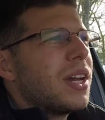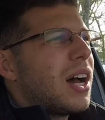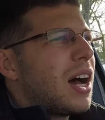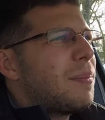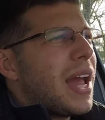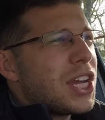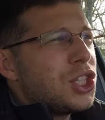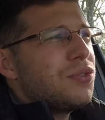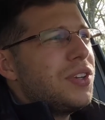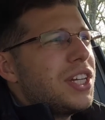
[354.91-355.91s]

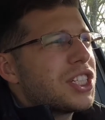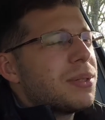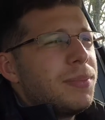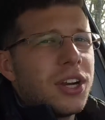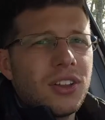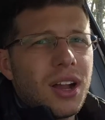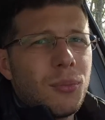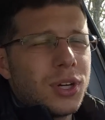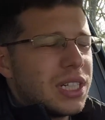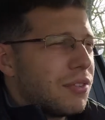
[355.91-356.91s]
SUVs to me are a lot
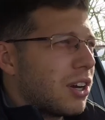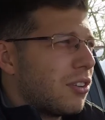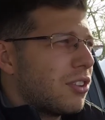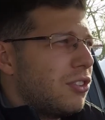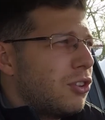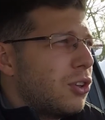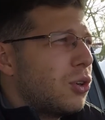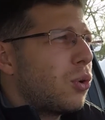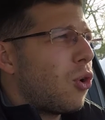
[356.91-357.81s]
more difficult to do,